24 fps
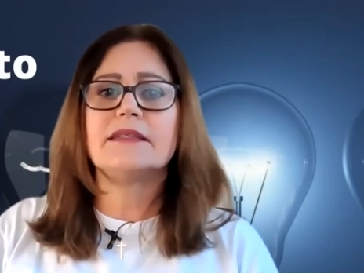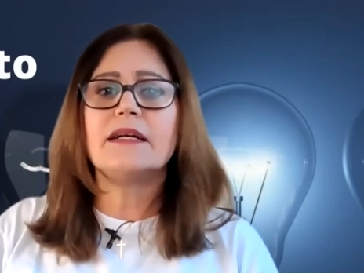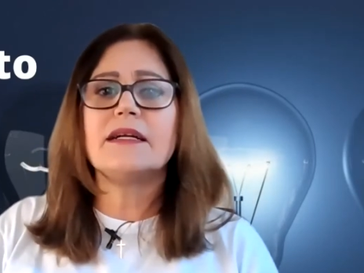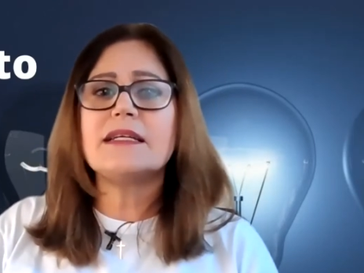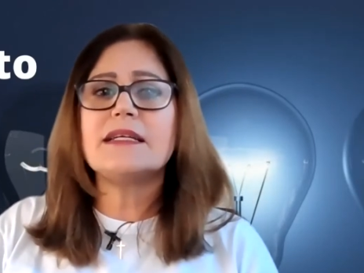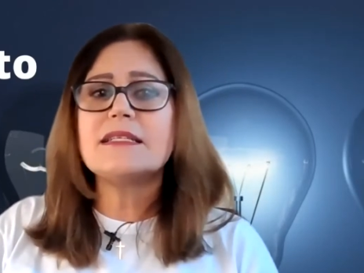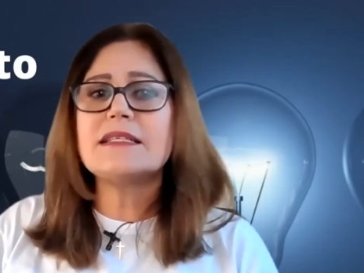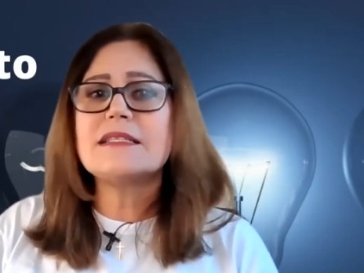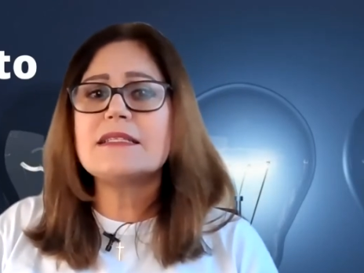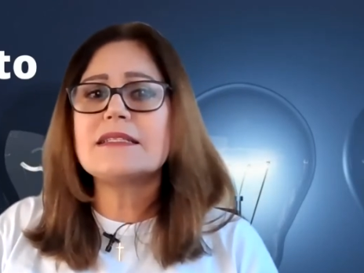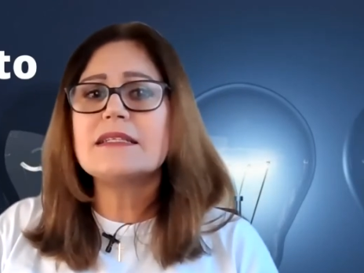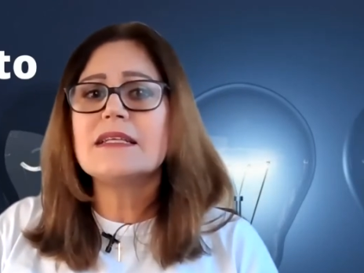
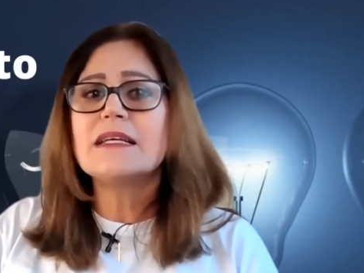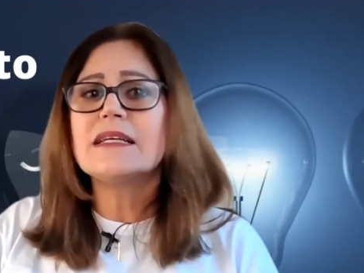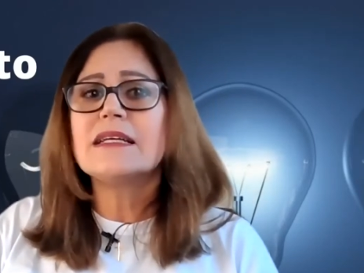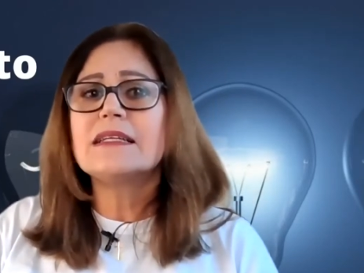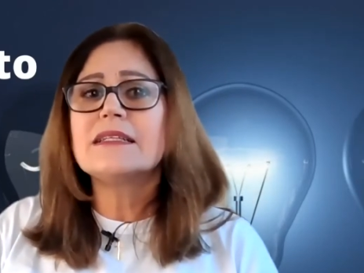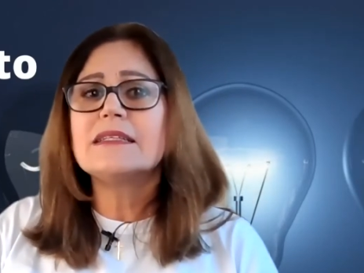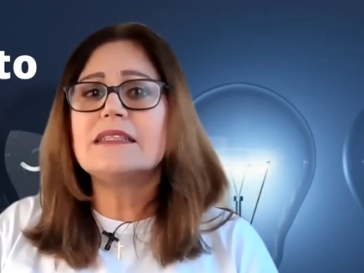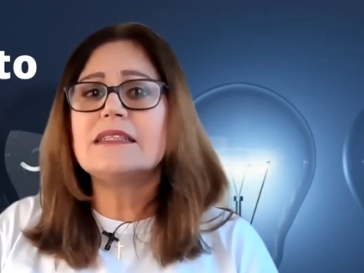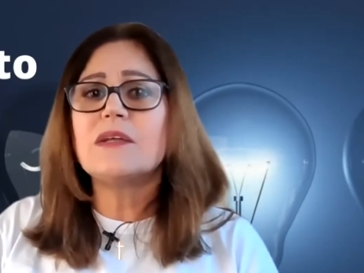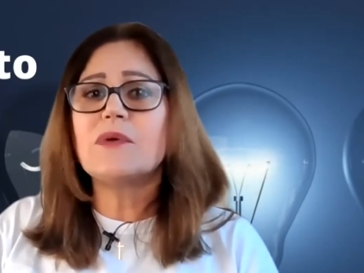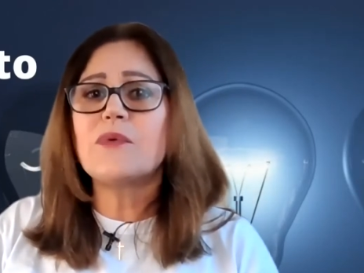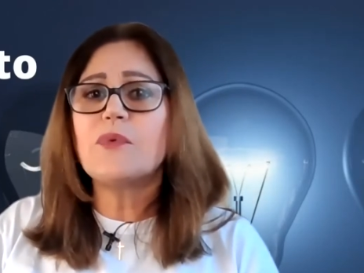There is
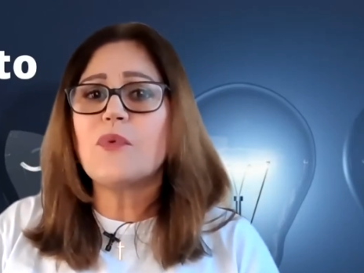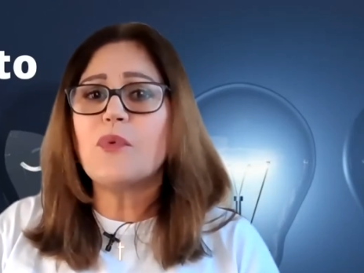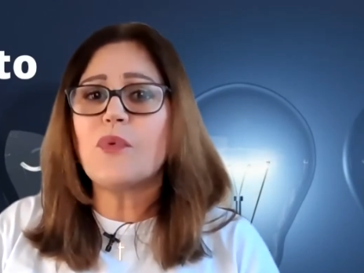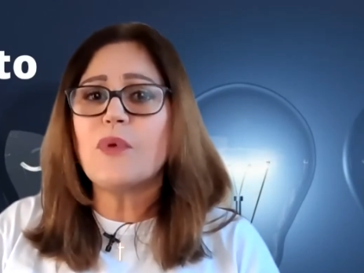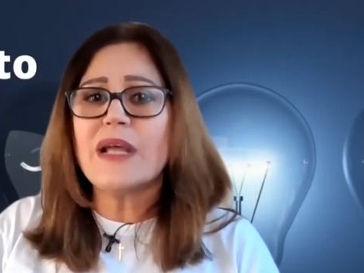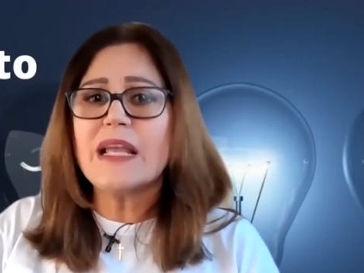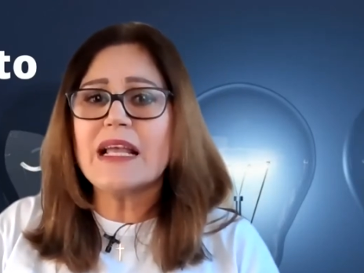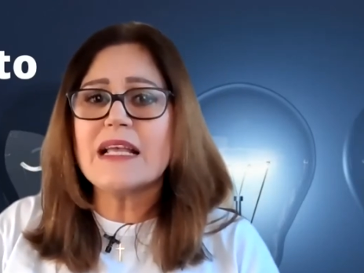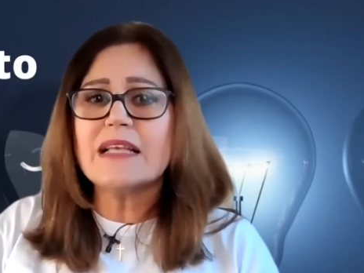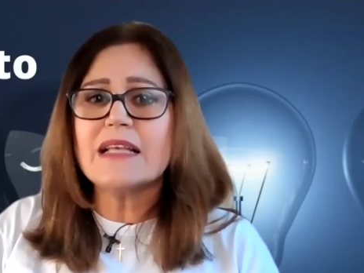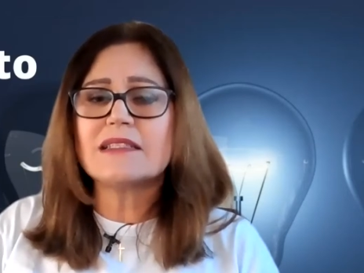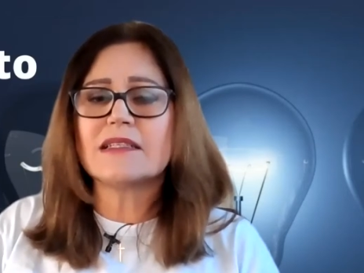the
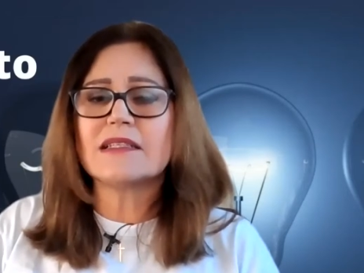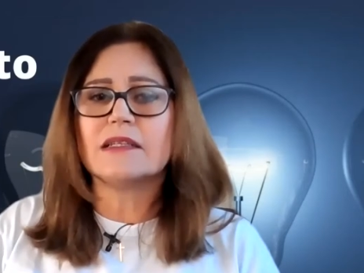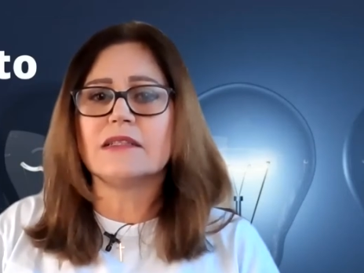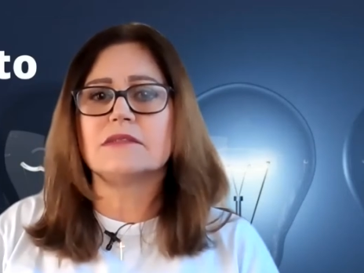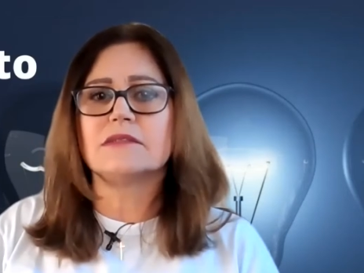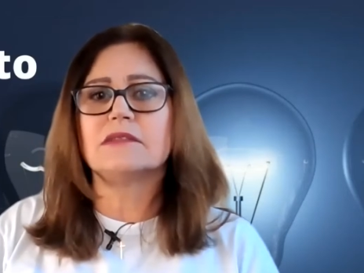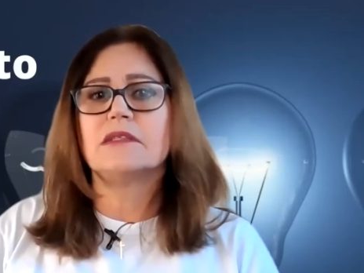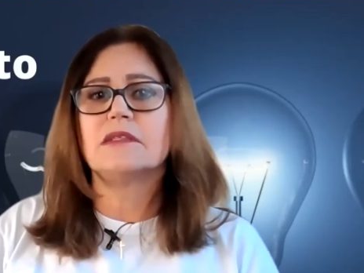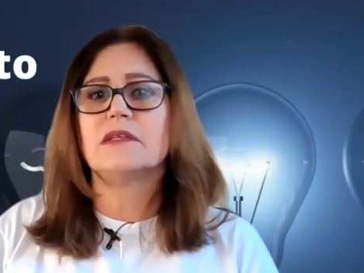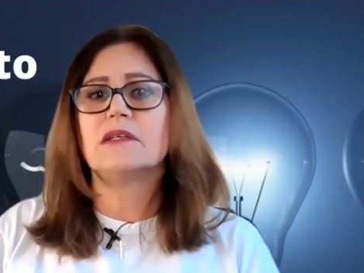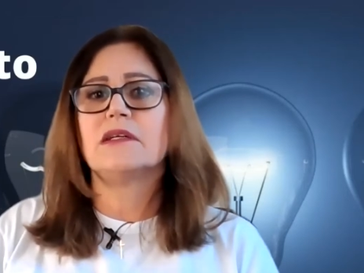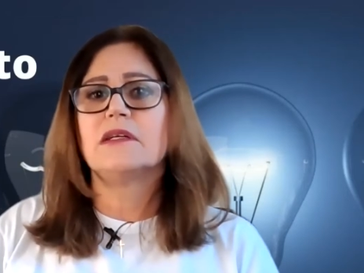
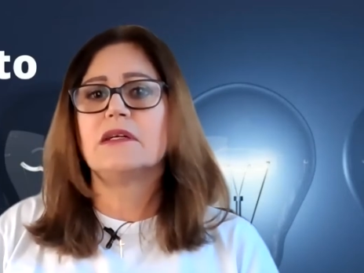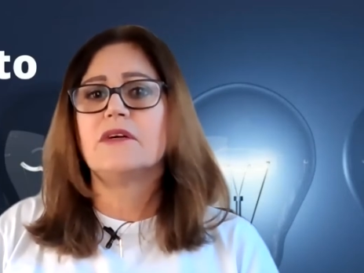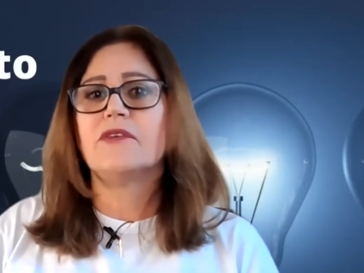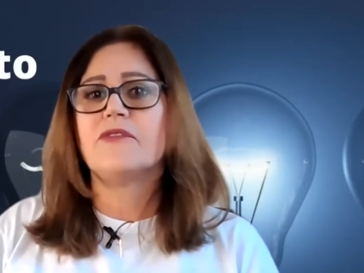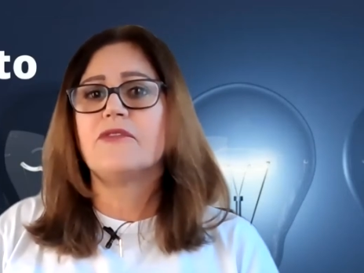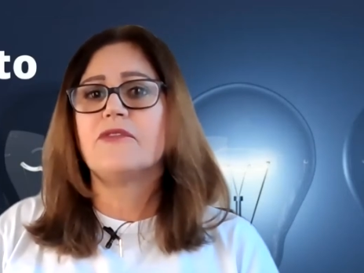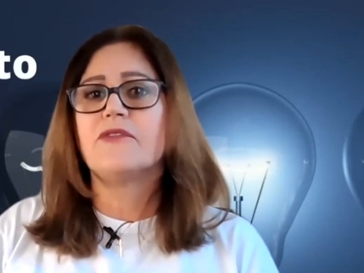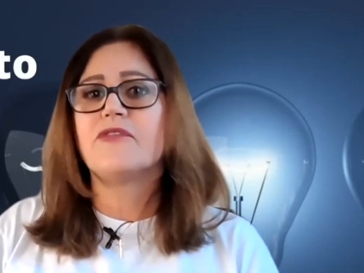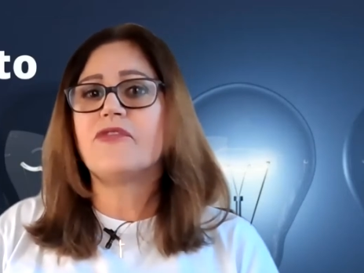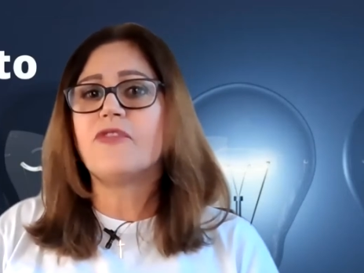reason